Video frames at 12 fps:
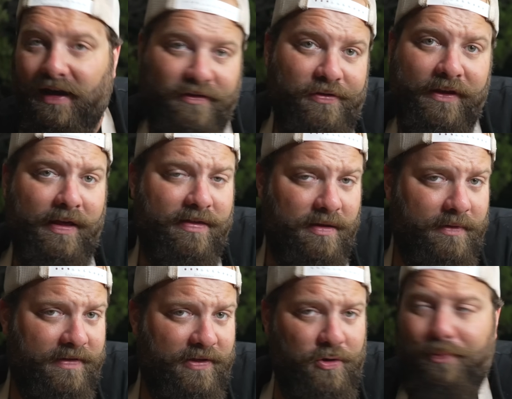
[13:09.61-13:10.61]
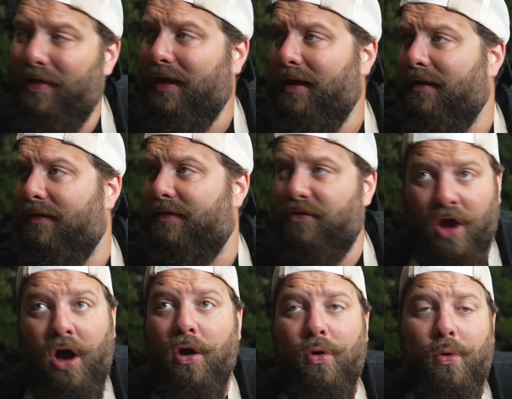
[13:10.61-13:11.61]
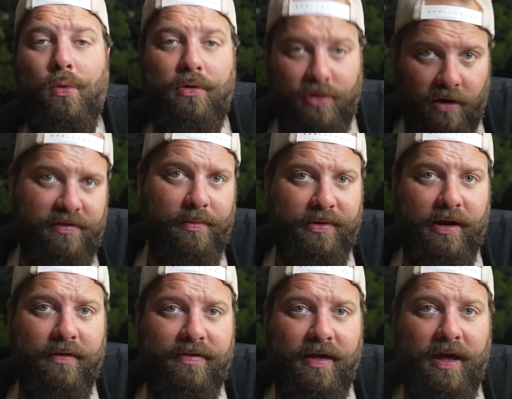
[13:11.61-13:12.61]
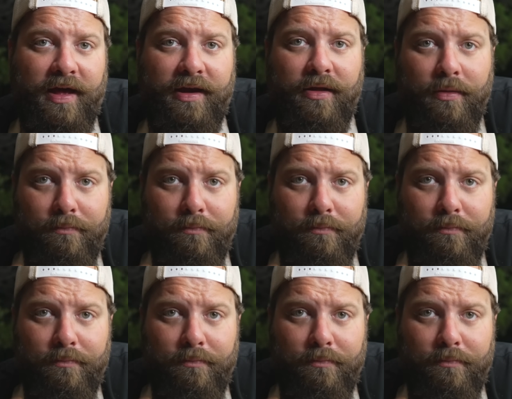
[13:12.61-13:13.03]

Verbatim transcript: And until the next time I see you, please go cook something outside.